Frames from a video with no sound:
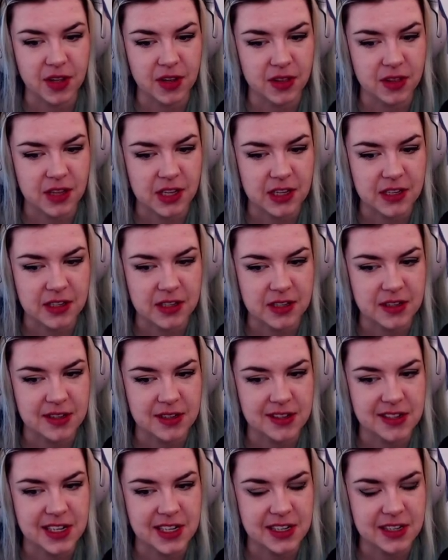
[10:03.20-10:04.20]
this
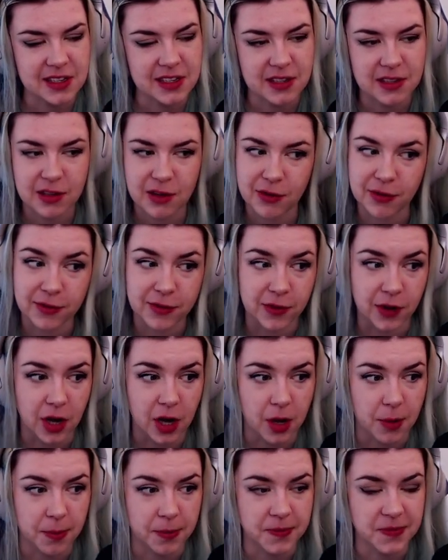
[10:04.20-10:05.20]
disk
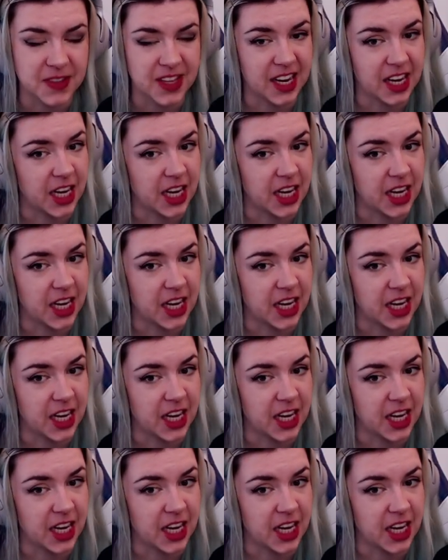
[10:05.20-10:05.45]
from the